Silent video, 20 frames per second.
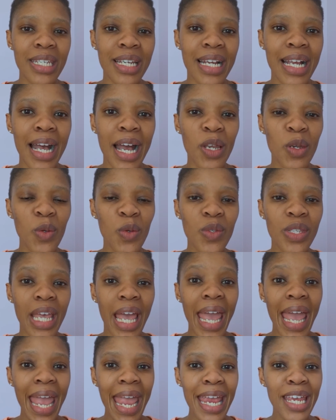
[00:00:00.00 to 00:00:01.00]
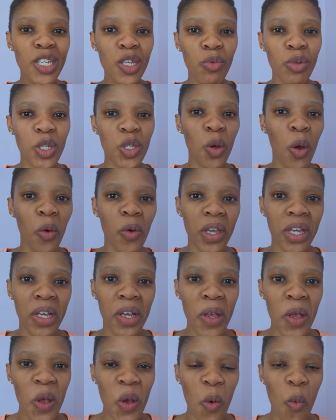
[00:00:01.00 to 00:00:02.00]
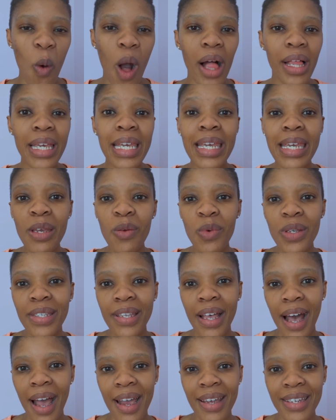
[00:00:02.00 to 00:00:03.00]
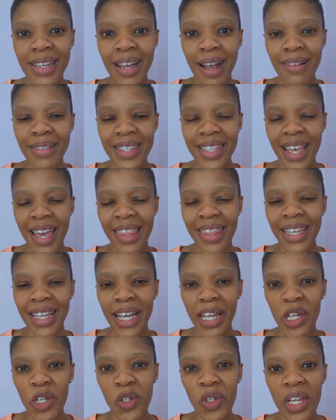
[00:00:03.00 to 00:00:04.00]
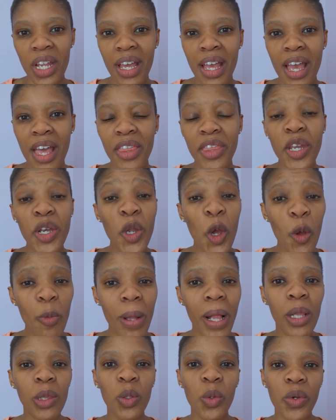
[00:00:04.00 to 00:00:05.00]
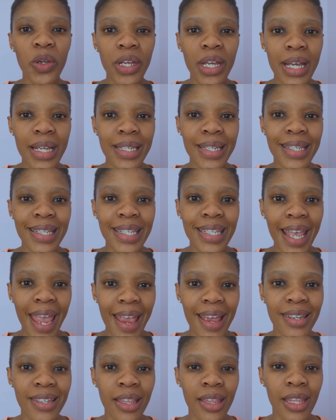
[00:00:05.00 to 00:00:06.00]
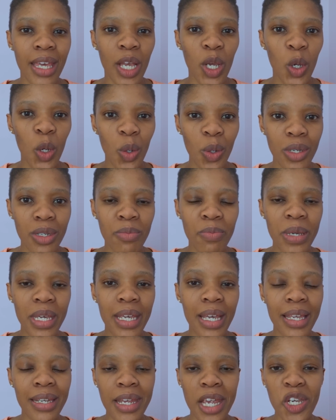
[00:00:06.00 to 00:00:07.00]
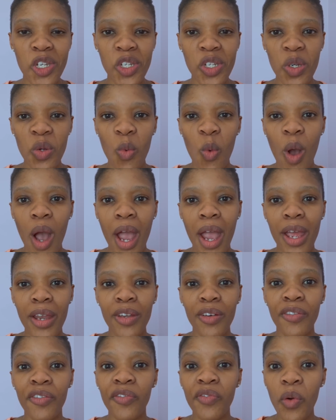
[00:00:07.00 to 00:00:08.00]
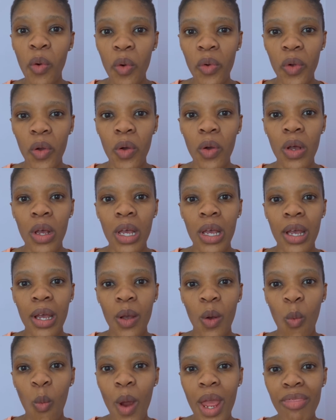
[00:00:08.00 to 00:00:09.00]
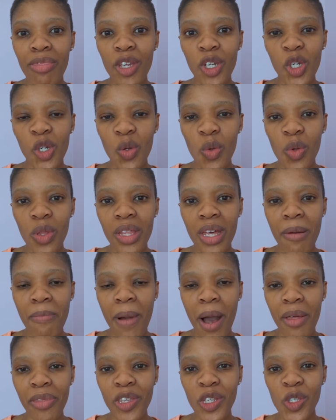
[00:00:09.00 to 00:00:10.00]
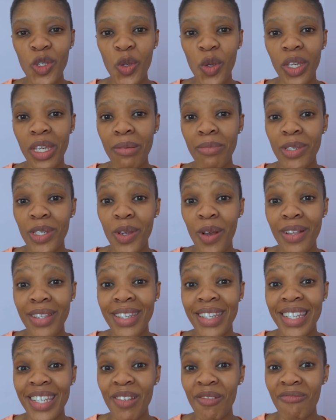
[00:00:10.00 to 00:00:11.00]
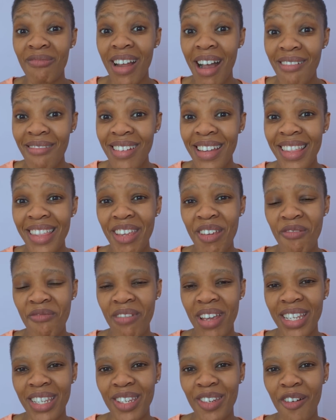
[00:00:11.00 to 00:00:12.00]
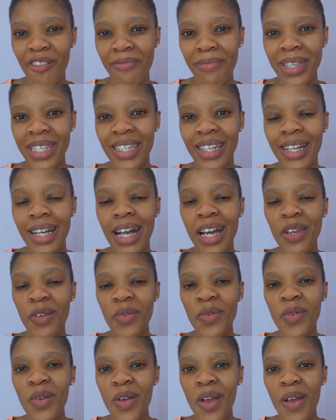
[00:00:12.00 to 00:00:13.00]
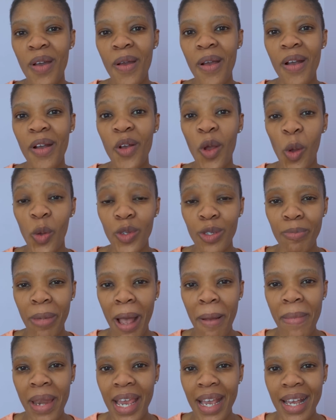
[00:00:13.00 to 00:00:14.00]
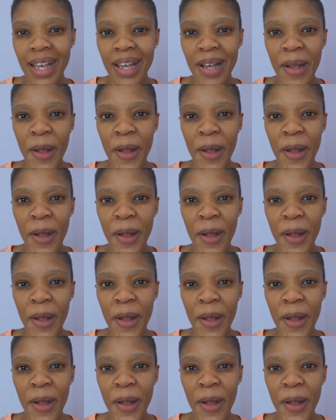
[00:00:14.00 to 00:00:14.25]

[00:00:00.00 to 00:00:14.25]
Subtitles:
Kanu's hate rhetoric while he was hiding outside the country. The Nobel laureate said there could be a nationwide furor when the truth about the circumstances surrounding the arrest of Mr. Kanu goes public.